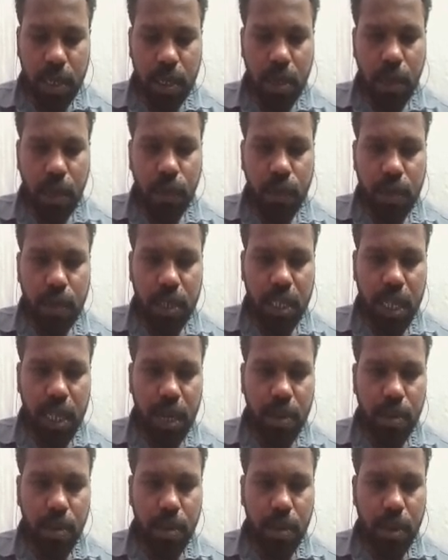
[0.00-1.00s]
of
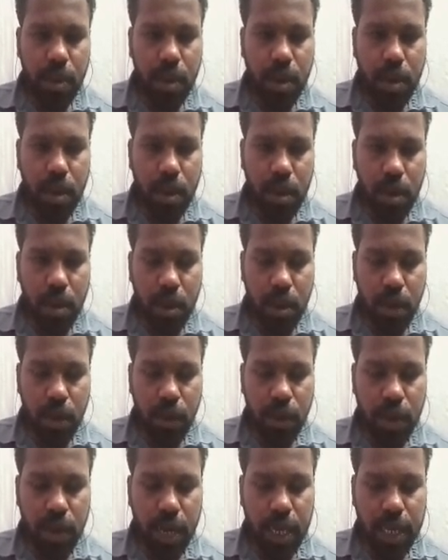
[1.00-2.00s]
same
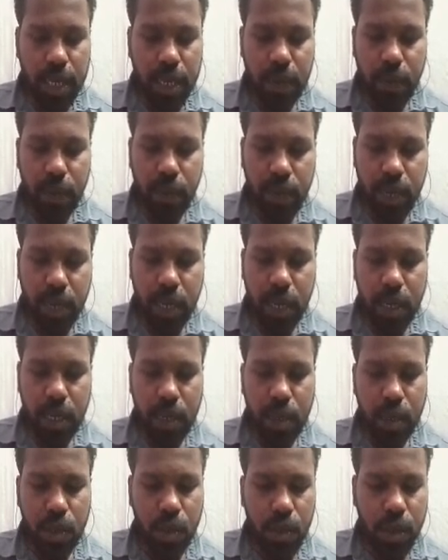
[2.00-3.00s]
y
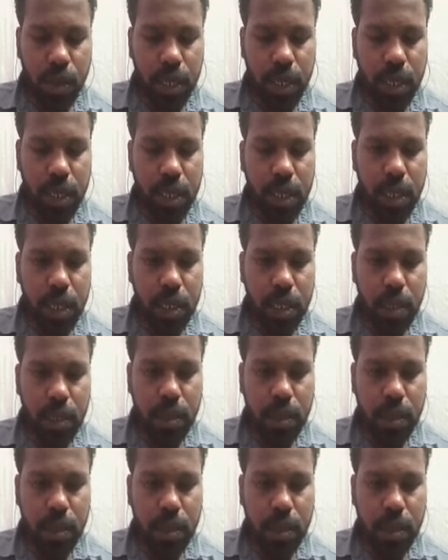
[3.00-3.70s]
underscore test